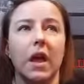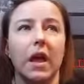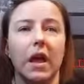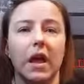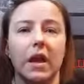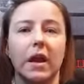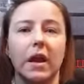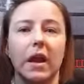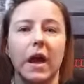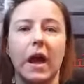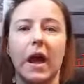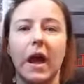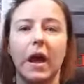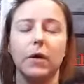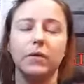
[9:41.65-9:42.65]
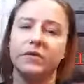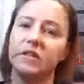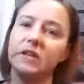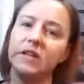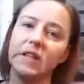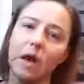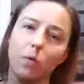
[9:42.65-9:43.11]
and how
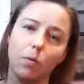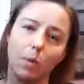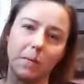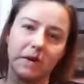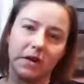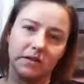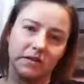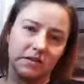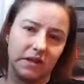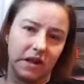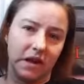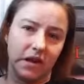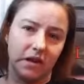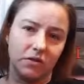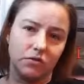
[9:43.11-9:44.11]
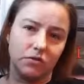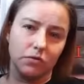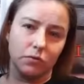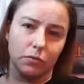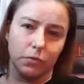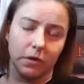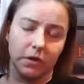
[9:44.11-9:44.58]
seeing that woman on
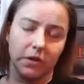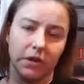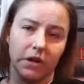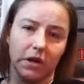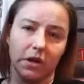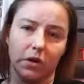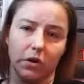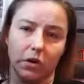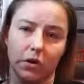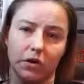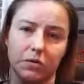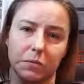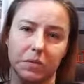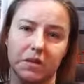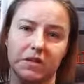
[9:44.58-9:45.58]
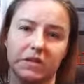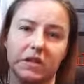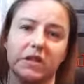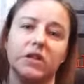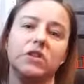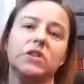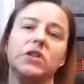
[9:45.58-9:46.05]
stage really encouraged me to
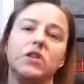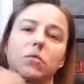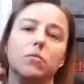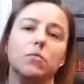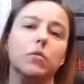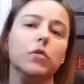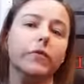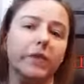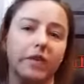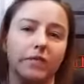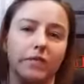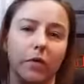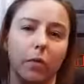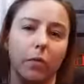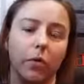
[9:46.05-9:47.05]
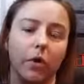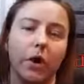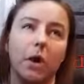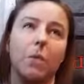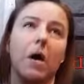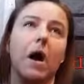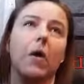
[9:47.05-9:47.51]
continue moving
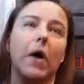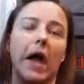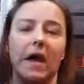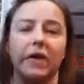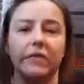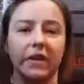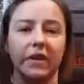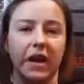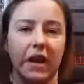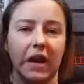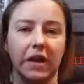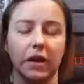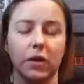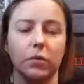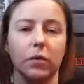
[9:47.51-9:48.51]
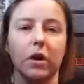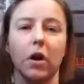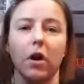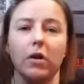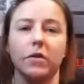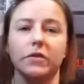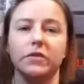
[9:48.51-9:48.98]
forward about advocating in
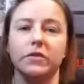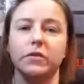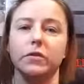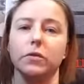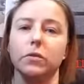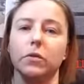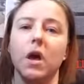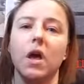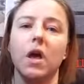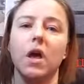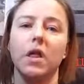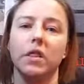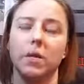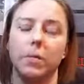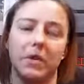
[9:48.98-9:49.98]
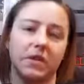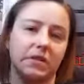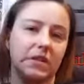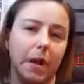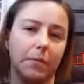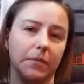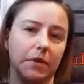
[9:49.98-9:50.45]
regards to the Pit
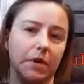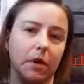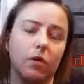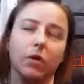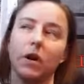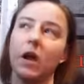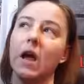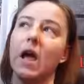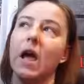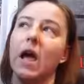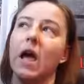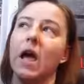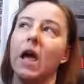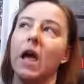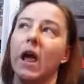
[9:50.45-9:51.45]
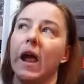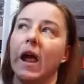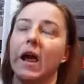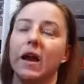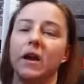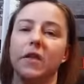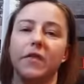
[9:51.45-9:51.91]
Stop deodorant.
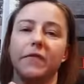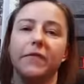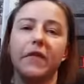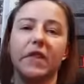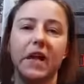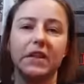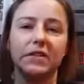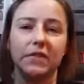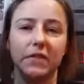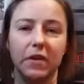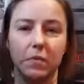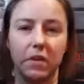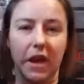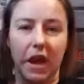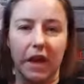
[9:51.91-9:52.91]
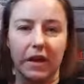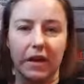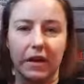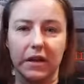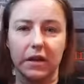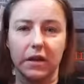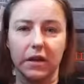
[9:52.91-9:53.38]
And the philosophy
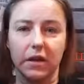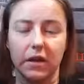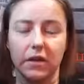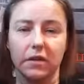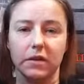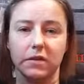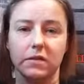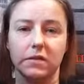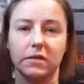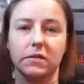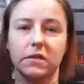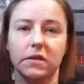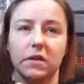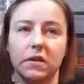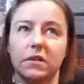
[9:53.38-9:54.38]
behind it is